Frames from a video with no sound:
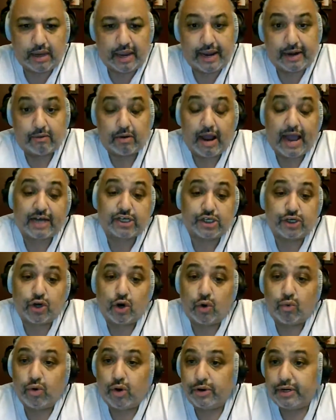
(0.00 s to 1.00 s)
and actually
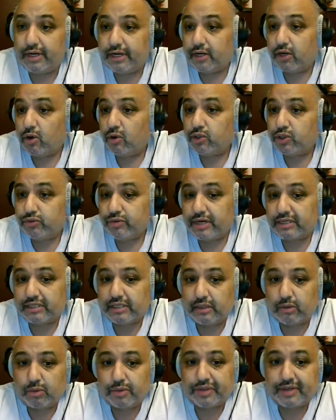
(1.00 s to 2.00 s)
co-wrote it and
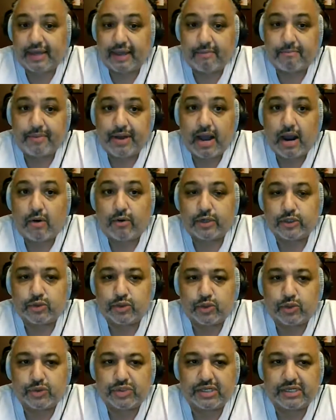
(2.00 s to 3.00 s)
co-directed it with Kim Powers,
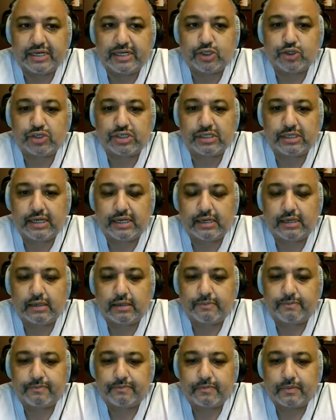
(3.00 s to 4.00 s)
which was an
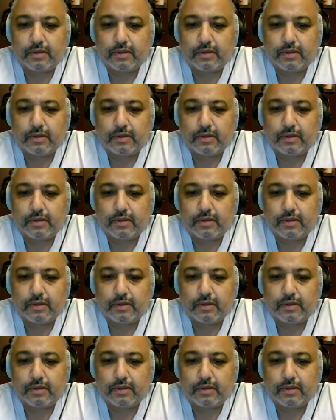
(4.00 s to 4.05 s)
interesting